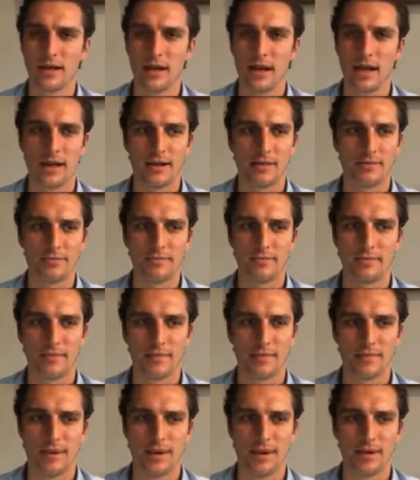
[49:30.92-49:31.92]
And
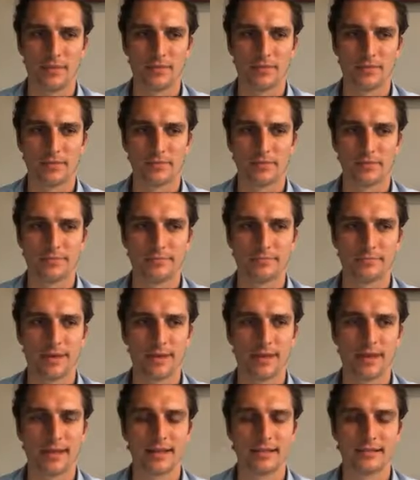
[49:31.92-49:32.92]
I
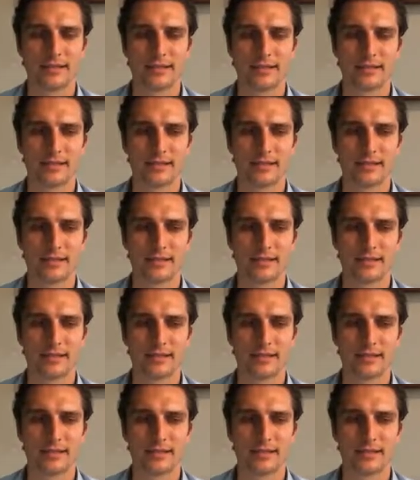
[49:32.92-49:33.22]
think it's just